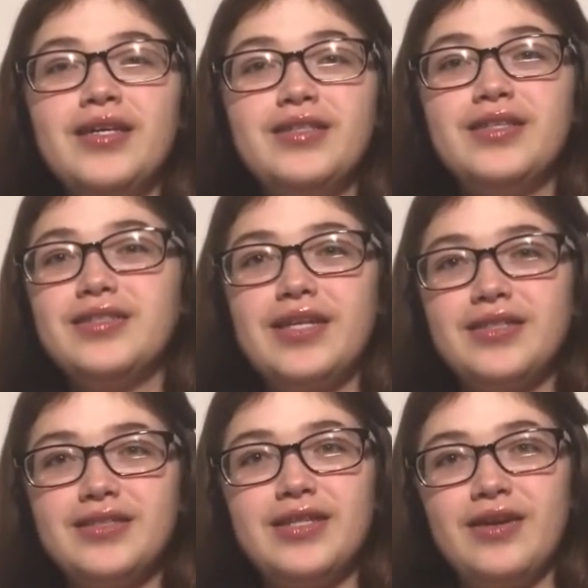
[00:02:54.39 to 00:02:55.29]
Doesn't
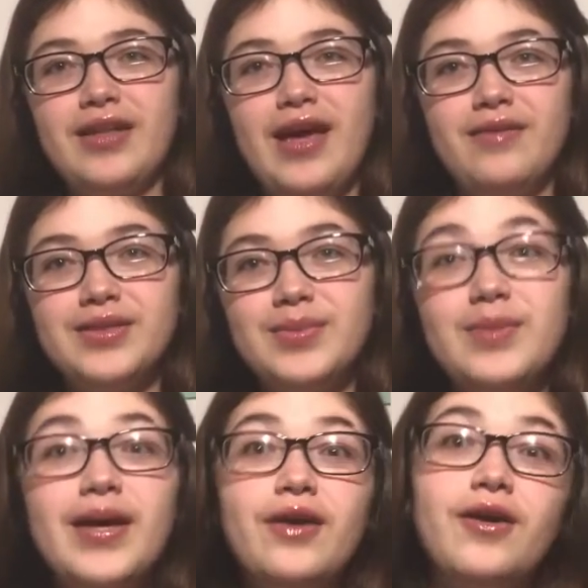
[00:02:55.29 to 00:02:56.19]
necessarily have to be
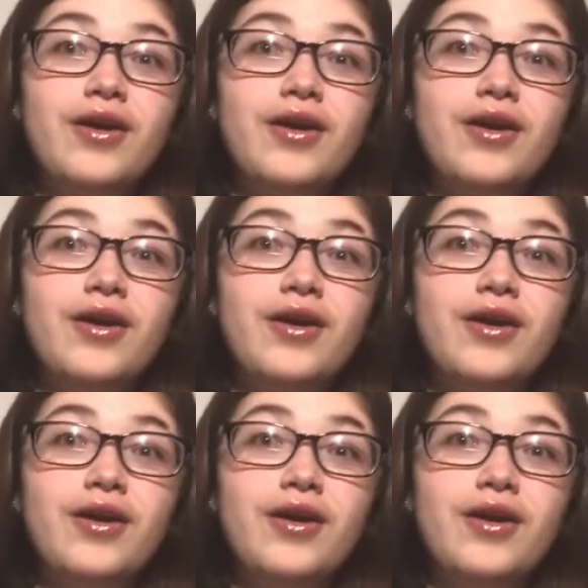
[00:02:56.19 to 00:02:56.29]
baked